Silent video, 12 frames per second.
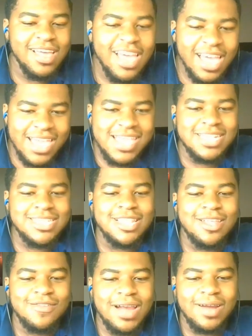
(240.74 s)
into the
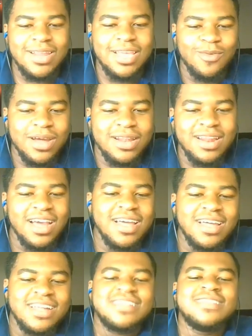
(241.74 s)
ground he went.
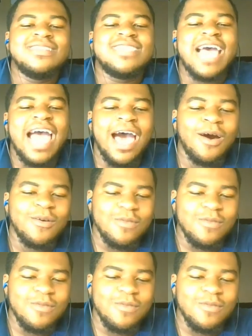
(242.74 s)
Down,